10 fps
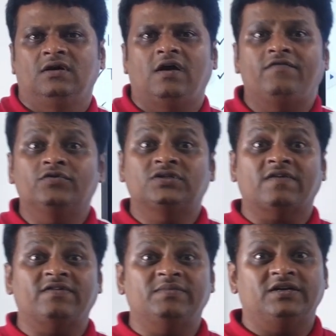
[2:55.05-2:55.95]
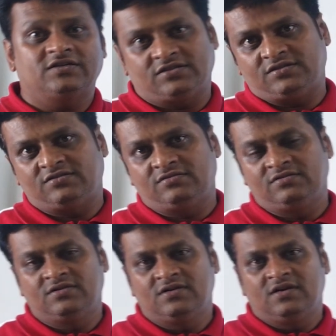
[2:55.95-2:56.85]
I have used 7 minutes,
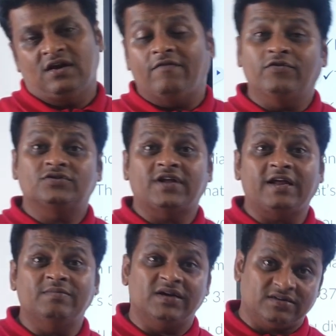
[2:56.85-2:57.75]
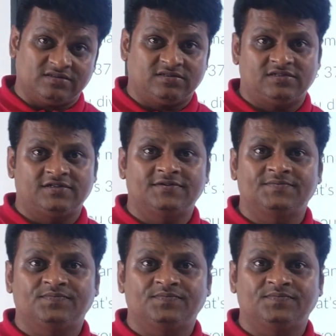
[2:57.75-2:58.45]
I have used 9 minutes,